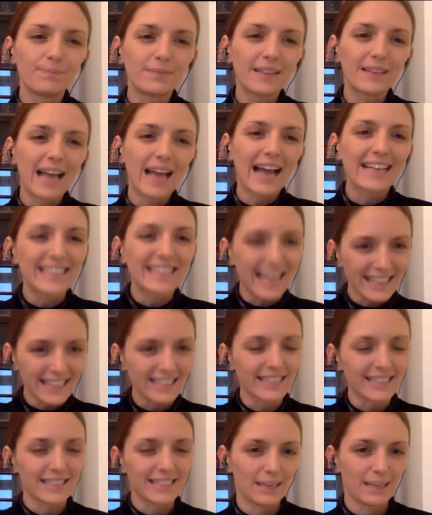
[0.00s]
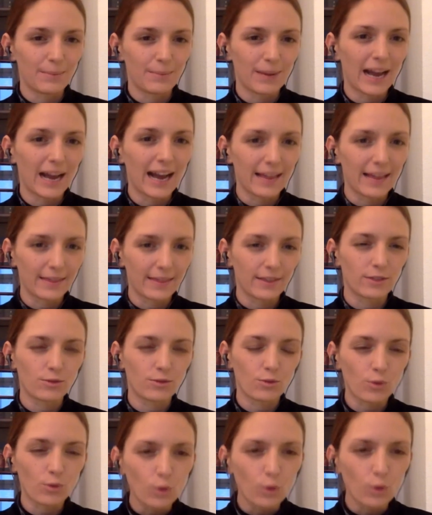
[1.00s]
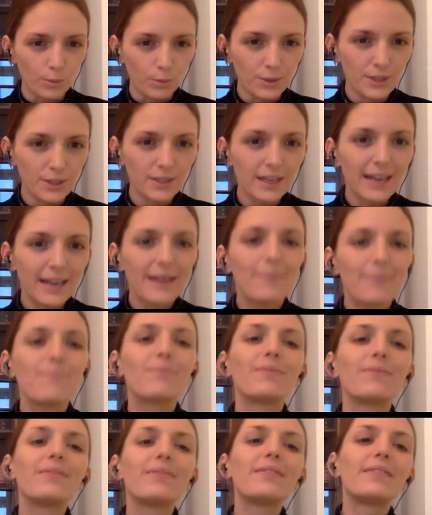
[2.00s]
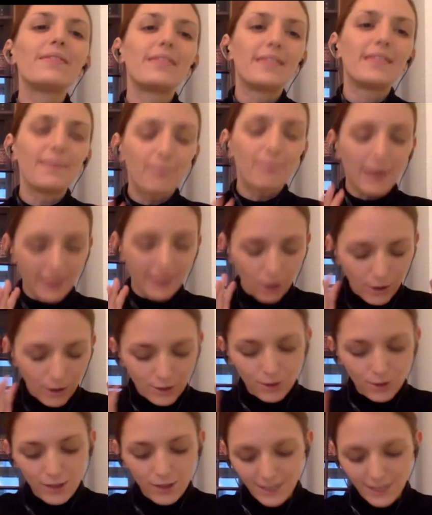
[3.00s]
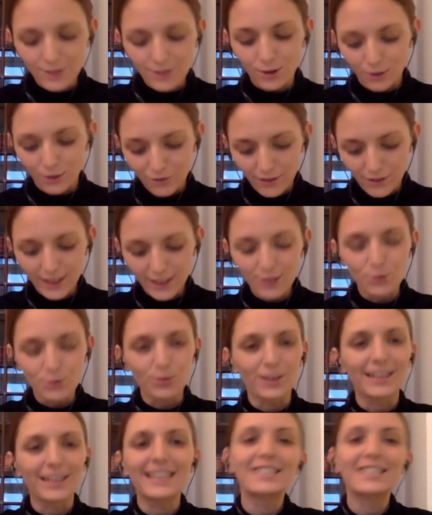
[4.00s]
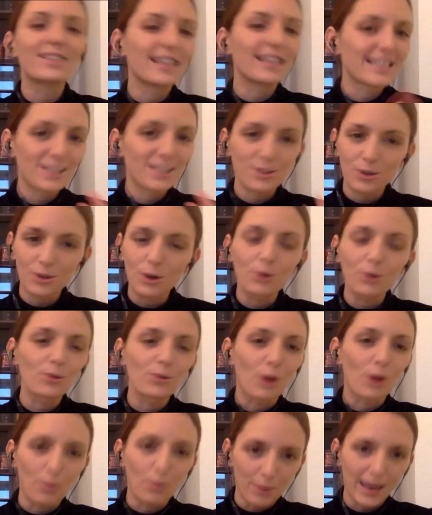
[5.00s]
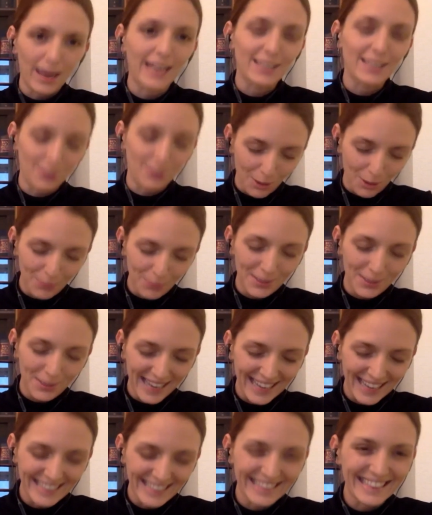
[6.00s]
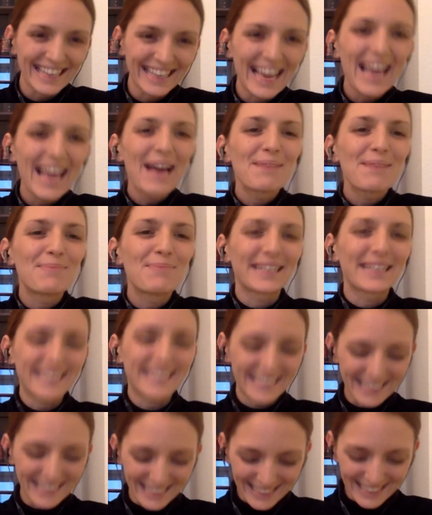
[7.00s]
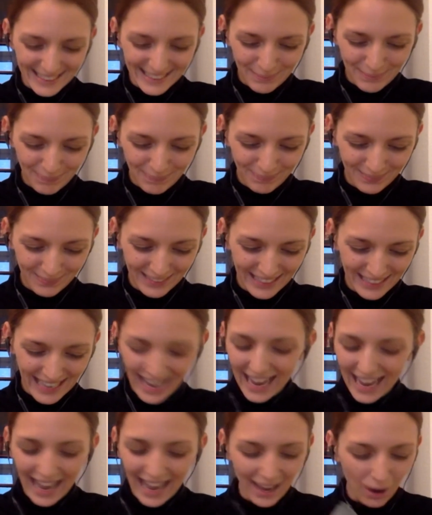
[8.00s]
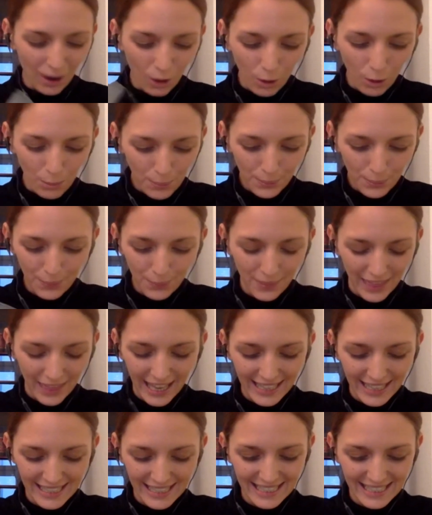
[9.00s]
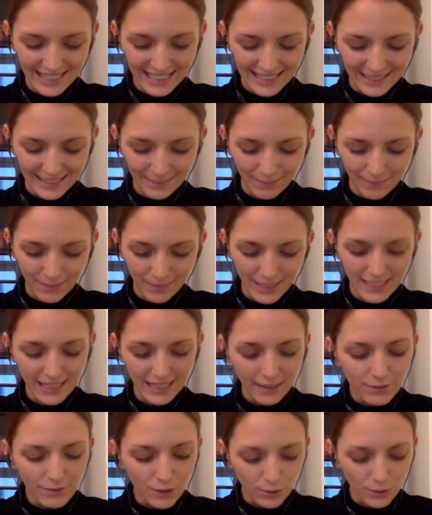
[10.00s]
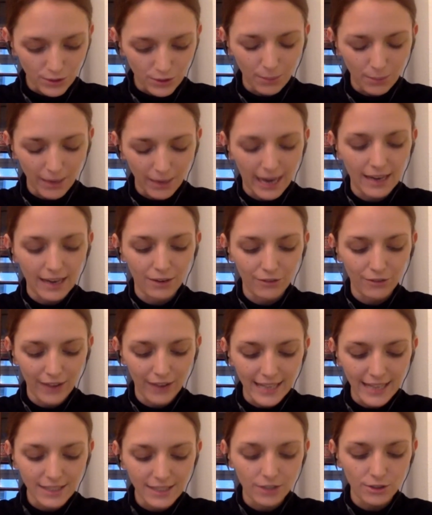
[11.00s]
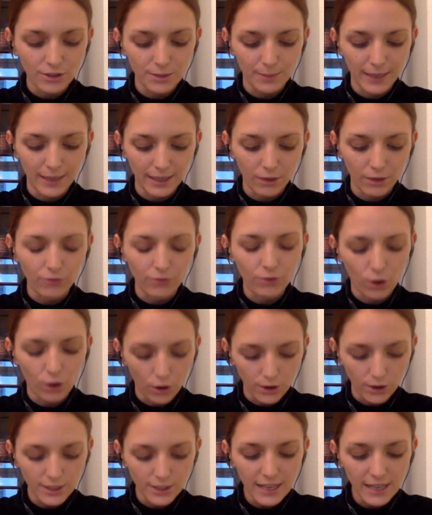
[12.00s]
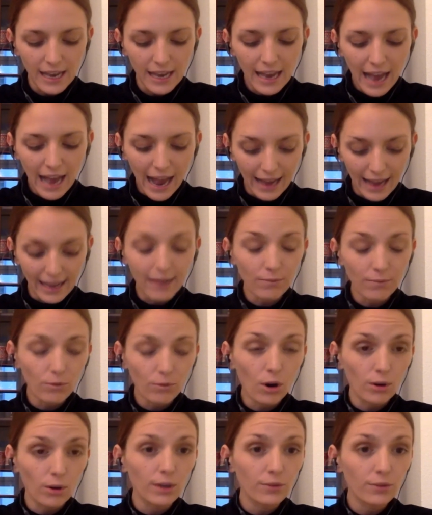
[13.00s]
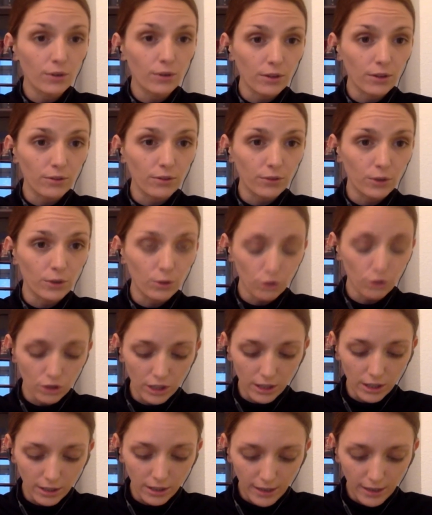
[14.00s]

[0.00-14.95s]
identity behind these groups. But also this is conflictual. It's so complex and complicated. But yeah, I hope that this gives you some kind of answers. But of course, I am worried for the future,